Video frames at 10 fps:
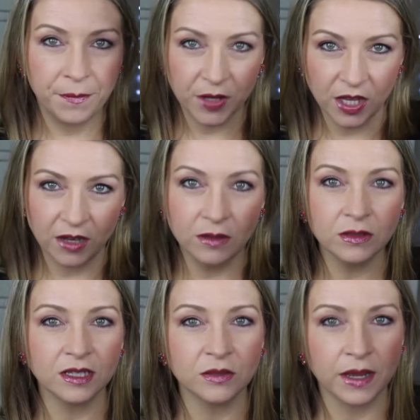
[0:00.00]
below.
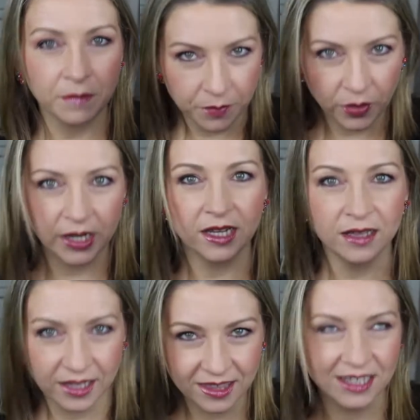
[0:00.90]
That's why I'm
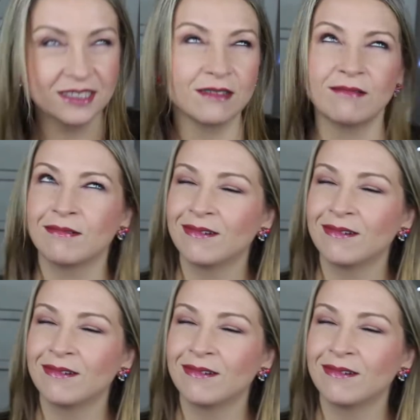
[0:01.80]
pointing like this.